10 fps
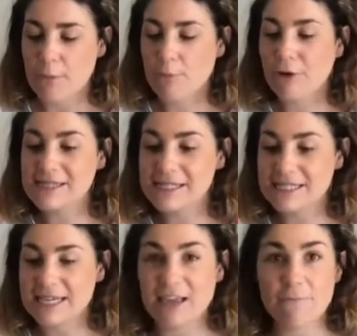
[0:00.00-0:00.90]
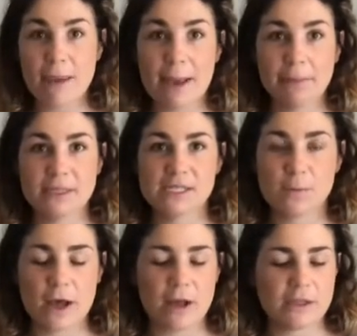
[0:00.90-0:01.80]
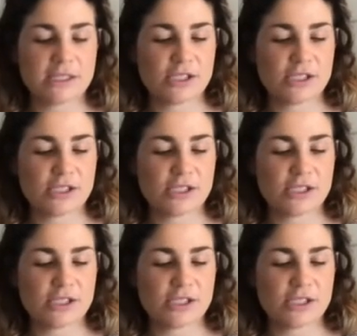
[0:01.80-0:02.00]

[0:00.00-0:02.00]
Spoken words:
present to give people as well.